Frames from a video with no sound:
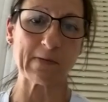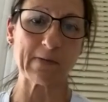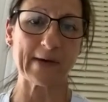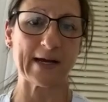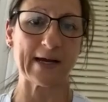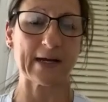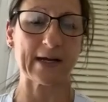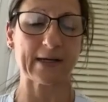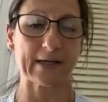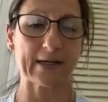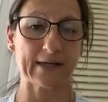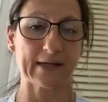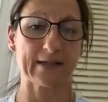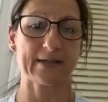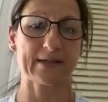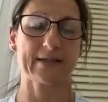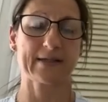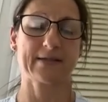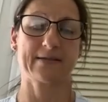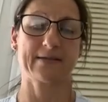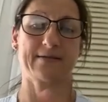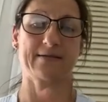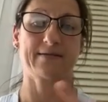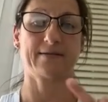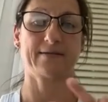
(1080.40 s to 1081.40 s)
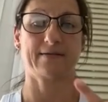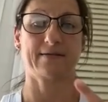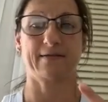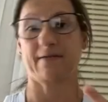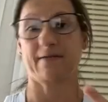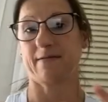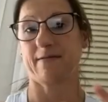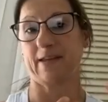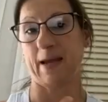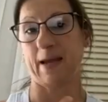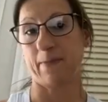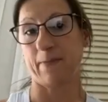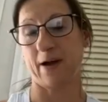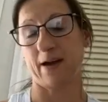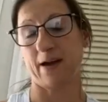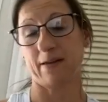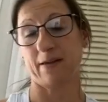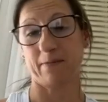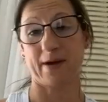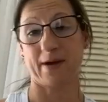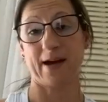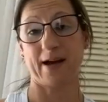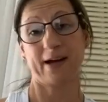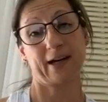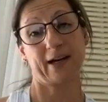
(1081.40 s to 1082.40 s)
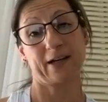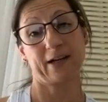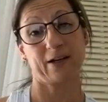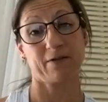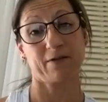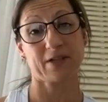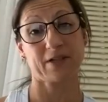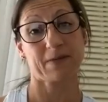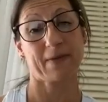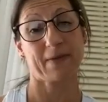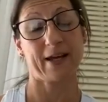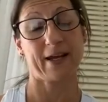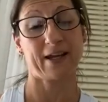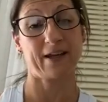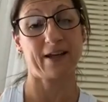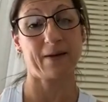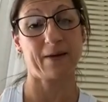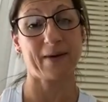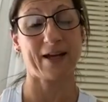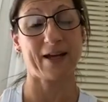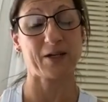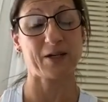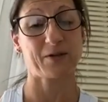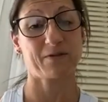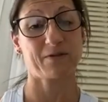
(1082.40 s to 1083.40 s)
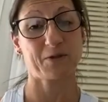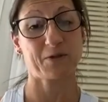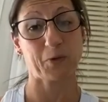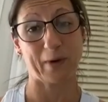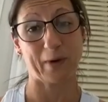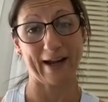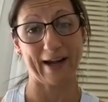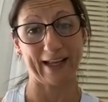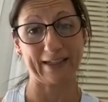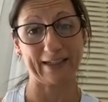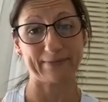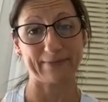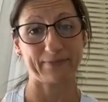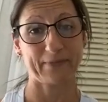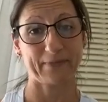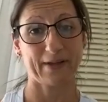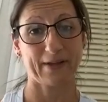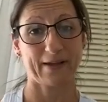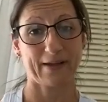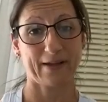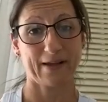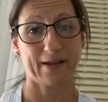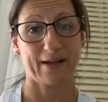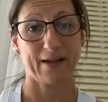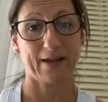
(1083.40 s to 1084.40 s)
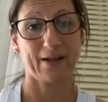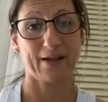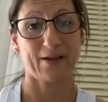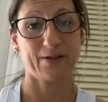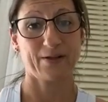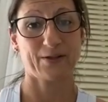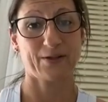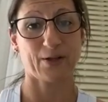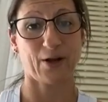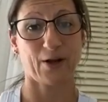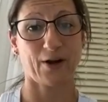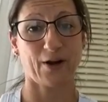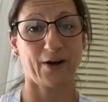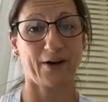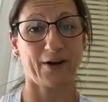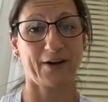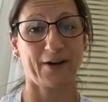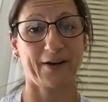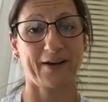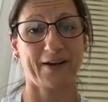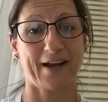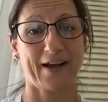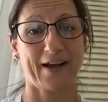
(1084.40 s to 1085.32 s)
markets, yeah, my other market, I was making about 20. So,